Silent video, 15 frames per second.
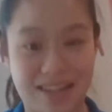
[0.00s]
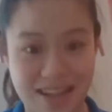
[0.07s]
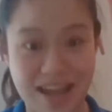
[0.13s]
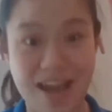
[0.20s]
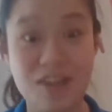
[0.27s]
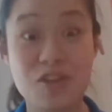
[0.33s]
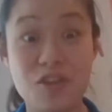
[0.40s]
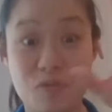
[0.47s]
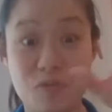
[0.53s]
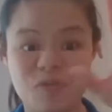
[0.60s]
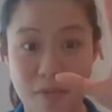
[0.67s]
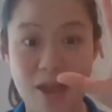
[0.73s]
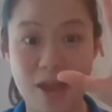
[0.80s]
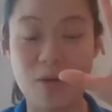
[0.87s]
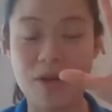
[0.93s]
Yeah, you
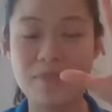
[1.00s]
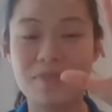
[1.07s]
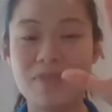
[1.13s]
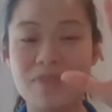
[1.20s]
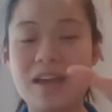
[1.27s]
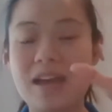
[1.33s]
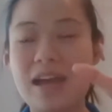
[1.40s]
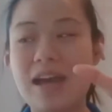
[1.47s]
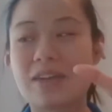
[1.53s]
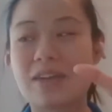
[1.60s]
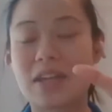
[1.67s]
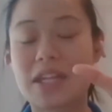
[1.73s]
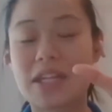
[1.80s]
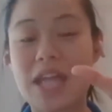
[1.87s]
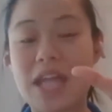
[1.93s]
remember that one?
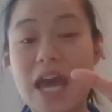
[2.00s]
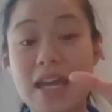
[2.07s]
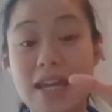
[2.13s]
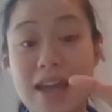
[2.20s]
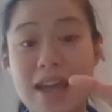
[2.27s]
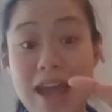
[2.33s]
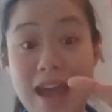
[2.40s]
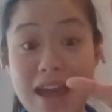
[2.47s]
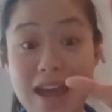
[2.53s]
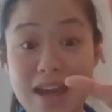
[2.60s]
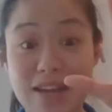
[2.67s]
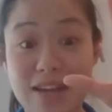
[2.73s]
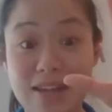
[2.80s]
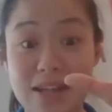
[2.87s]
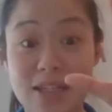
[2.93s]
The second
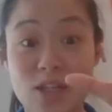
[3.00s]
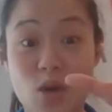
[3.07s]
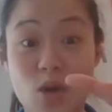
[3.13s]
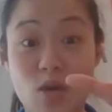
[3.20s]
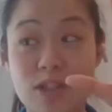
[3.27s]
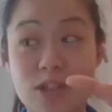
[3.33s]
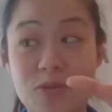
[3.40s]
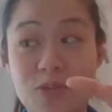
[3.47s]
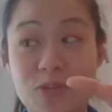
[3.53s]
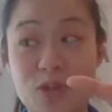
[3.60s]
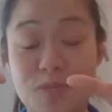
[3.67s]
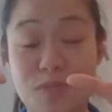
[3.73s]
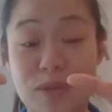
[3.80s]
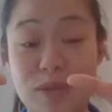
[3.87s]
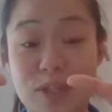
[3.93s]
hand is going to
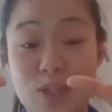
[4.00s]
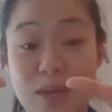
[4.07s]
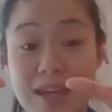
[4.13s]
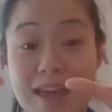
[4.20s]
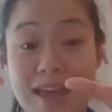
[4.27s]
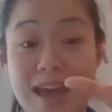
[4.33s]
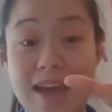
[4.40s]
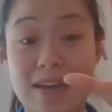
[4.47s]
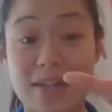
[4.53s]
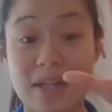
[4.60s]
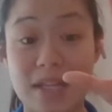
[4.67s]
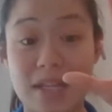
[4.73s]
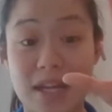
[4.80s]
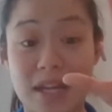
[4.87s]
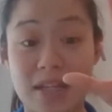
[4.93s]
be doing
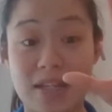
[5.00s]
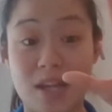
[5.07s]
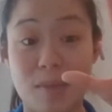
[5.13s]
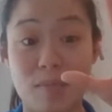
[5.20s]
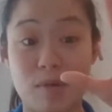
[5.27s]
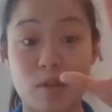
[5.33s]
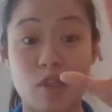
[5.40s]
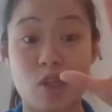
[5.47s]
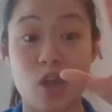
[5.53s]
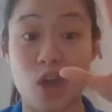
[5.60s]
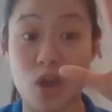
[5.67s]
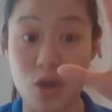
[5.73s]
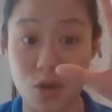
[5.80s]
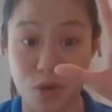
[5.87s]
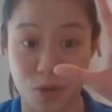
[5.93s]
exercise number
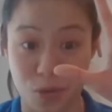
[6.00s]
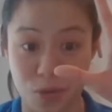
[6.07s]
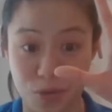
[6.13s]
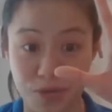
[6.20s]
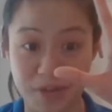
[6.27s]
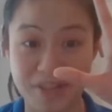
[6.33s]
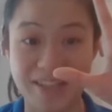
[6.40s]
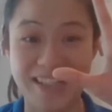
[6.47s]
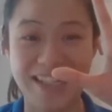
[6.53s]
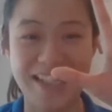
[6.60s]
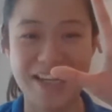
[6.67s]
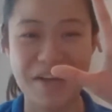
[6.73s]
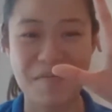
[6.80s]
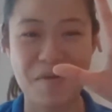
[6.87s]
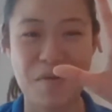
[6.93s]
2.
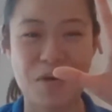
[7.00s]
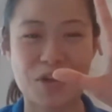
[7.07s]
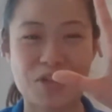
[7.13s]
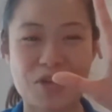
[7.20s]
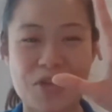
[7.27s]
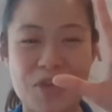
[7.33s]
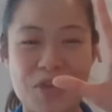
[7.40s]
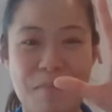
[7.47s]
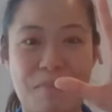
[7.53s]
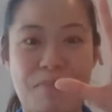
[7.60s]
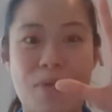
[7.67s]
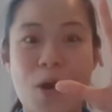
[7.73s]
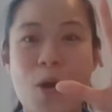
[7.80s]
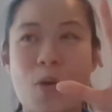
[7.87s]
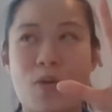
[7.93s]
So we're doing them
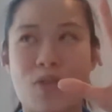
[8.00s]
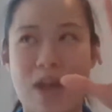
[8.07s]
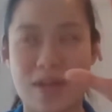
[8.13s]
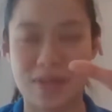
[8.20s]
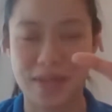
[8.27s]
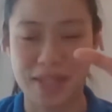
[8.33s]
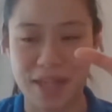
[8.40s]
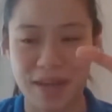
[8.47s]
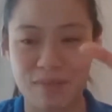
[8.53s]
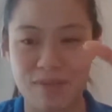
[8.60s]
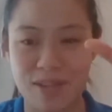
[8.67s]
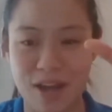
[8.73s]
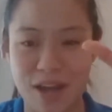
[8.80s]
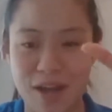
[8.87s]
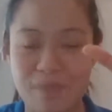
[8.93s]
both at the same
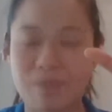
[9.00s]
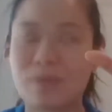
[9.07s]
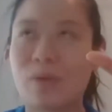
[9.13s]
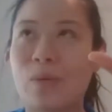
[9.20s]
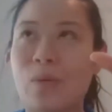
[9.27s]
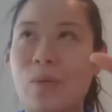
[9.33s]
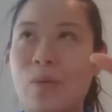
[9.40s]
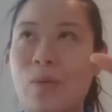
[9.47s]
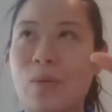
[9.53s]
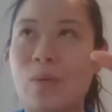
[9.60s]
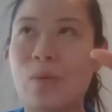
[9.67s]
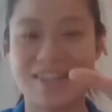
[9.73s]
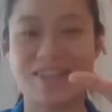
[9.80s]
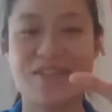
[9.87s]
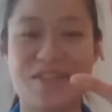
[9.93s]
time. Whew.
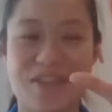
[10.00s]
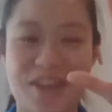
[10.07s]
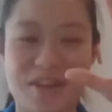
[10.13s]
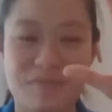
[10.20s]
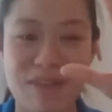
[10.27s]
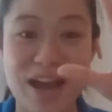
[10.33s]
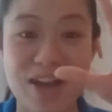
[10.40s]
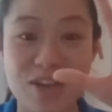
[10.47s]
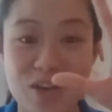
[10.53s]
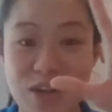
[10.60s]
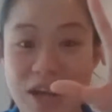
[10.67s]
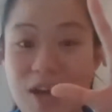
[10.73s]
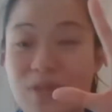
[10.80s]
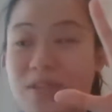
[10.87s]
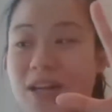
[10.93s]
You can imagine
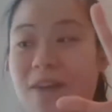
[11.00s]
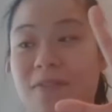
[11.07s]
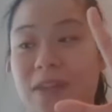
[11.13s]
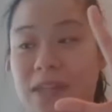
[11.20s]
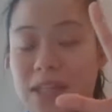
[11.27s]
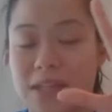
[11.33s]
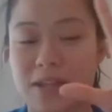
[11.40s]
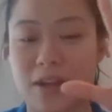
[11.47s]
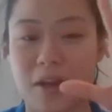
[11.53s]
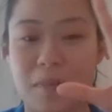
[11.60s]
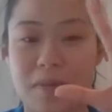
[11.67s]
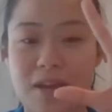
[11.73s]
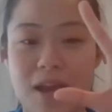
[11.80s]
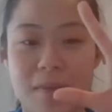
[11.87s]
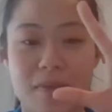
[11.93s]
how tough this is going to
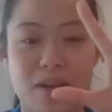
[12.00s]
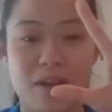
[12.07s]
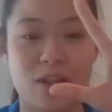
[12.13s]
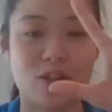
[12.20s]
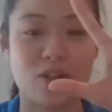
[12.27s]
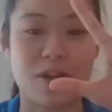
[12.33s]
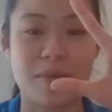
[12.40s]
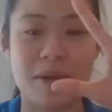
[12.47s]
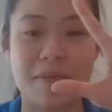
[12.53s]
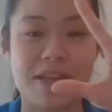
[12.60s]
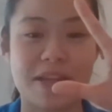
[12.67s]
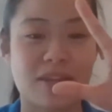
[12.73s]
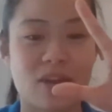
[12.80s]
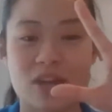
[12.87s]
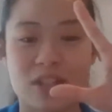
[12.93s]
be. I'm going to try my
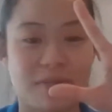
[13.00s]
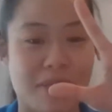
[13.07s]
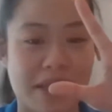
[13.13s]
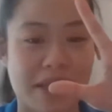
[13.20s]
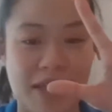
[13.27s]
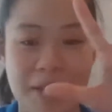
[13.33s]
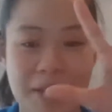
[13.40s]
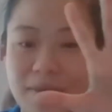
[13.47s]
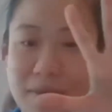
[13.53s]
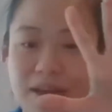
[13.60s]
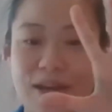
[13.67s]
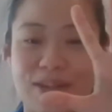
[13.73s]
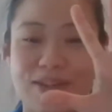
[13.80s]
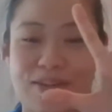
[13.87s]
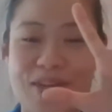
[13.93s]
best not to mess up
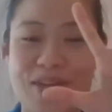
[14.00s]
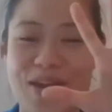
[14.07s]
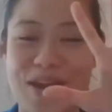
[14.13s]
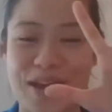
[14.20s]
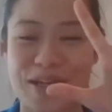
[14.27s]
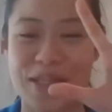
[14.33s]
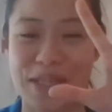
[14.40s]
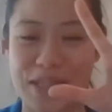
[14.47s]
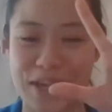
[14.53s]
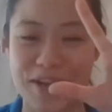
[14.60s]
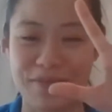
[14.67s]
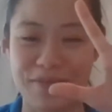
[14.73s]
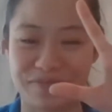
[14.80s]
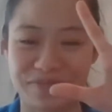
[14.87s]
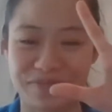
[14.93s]
so you can see.